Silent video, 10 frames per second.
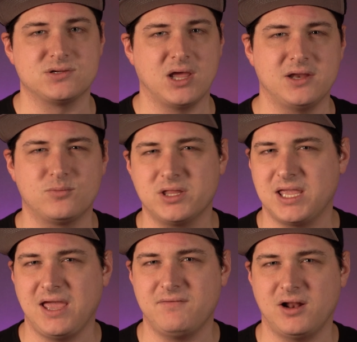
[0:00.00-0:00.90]
and really
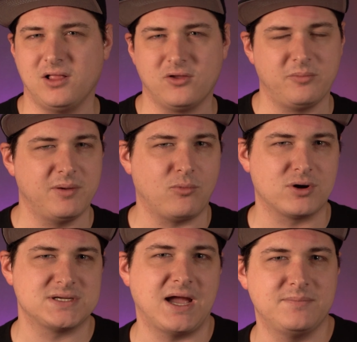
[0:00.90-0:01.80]
gave it a little bit more
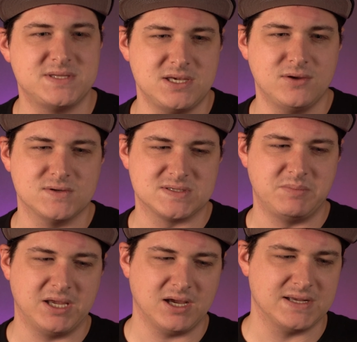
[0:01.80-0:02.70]
time to use
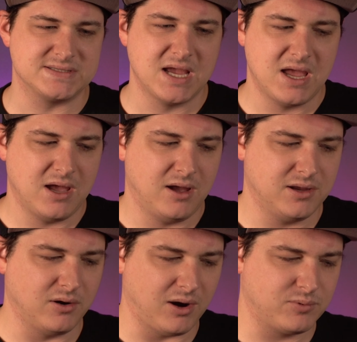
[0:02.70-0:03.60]
because,
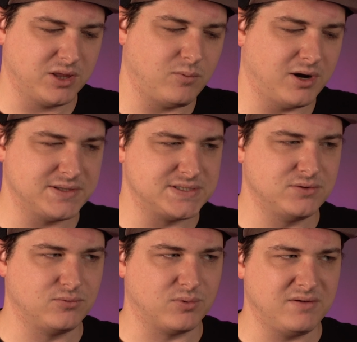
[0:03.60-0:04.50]
I really wanted
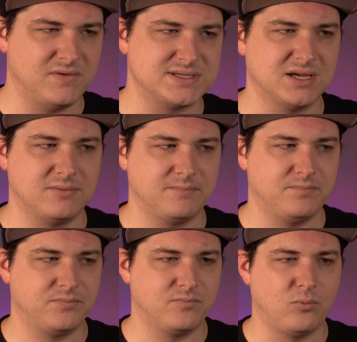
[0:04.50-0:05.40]
to revisit
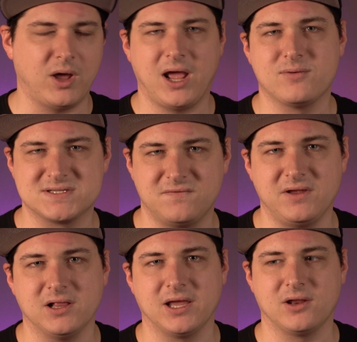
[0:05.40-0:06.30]
what I was
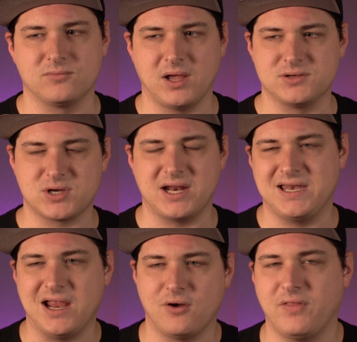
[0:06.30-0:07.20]
feeling and try to
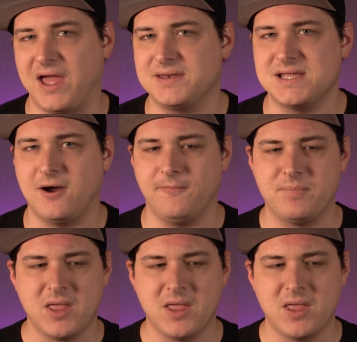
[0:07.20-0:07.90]
narrow that down.